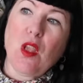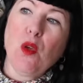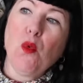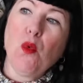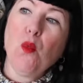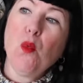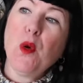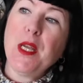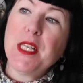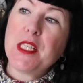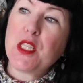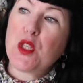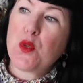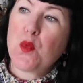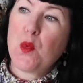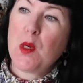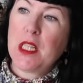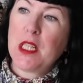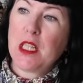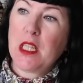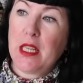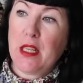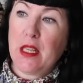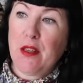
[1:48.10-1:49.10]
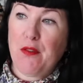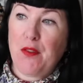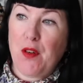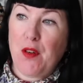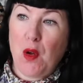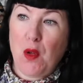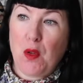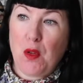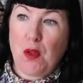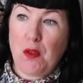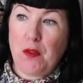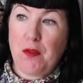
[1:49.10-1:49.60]
which will
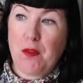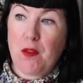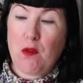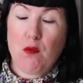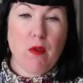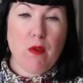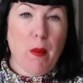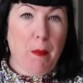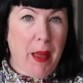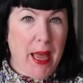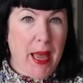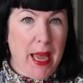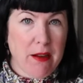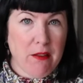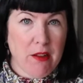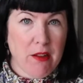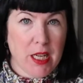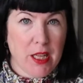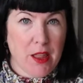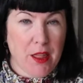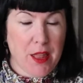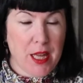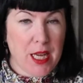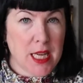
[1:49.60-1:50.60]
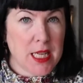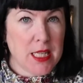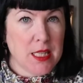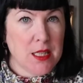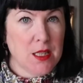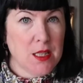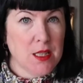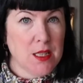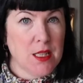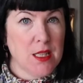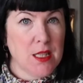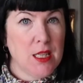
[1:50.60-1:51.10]
involve repairing
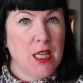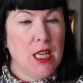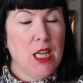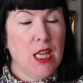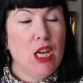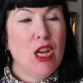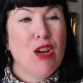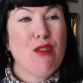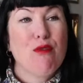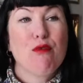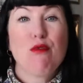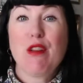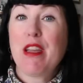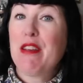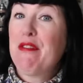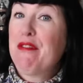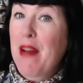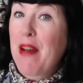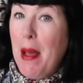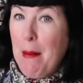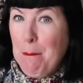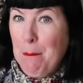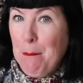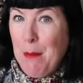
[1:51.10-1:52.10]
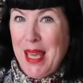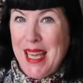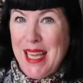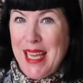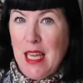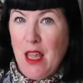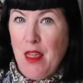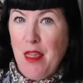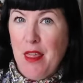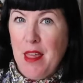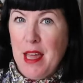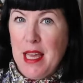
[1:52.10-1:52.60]
things,
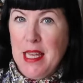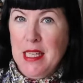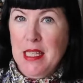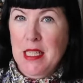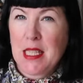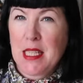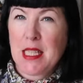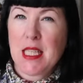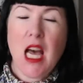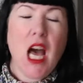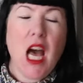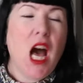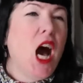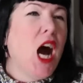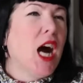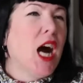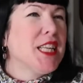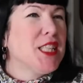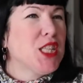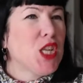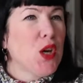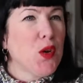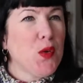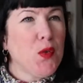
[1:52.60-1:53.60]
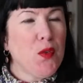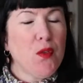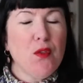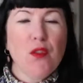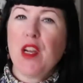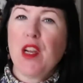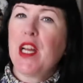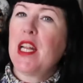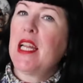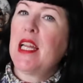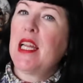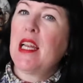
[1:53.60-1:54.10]
revamping things. I don't
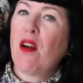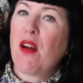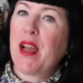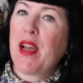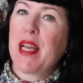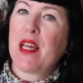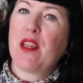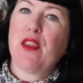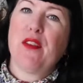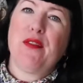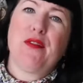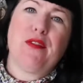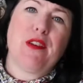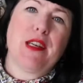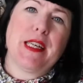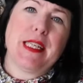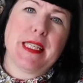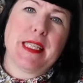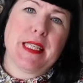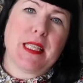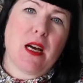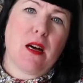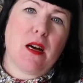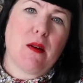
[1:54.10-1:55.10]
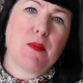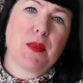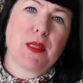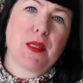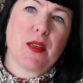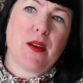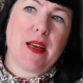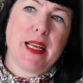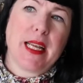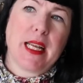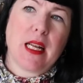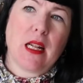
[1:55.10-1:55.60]
really like the phrase
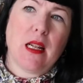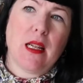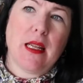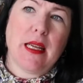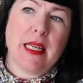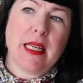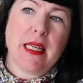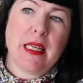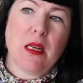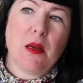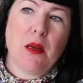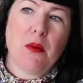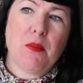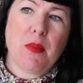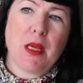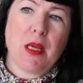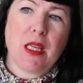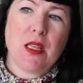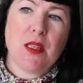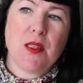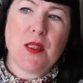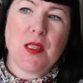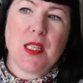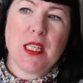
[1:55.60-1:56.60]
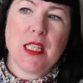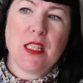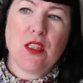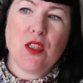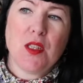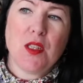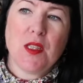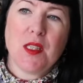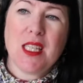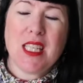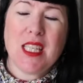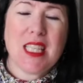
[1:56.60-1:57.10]
upcycling because it
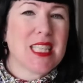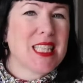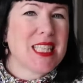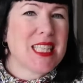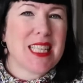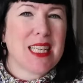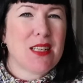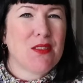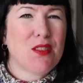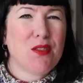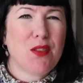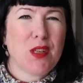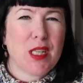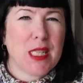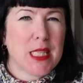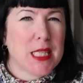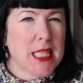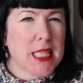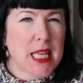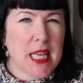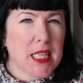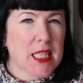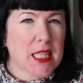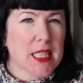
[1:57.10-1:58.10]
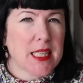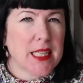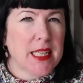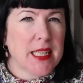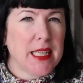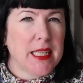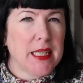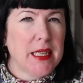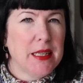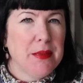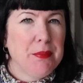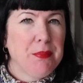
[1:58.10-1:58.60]
just doesn't sound very
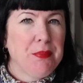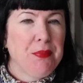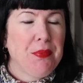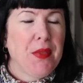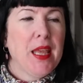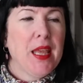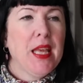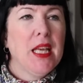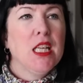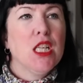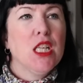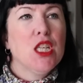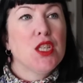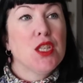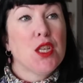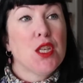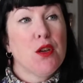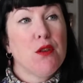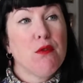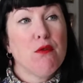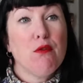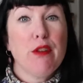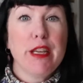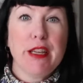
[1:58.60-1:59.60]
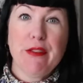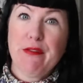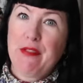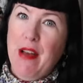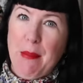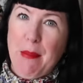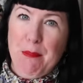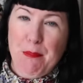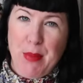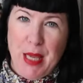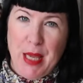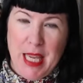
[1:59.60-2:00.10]
sexy. So
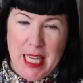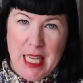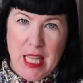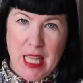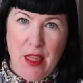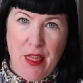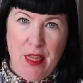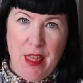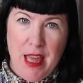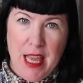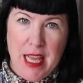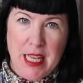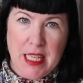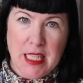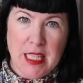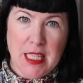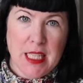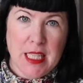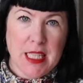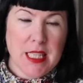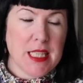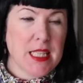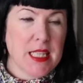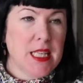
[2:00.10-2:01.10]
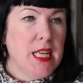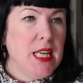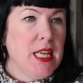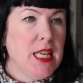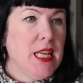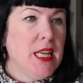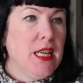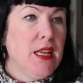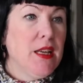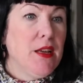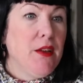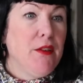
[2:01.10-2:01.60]
revamping things,
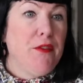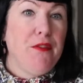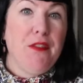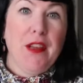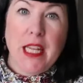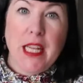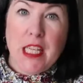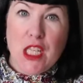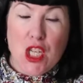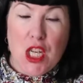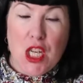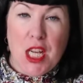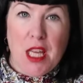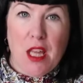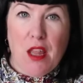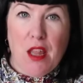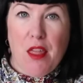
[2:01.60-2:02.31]
finishing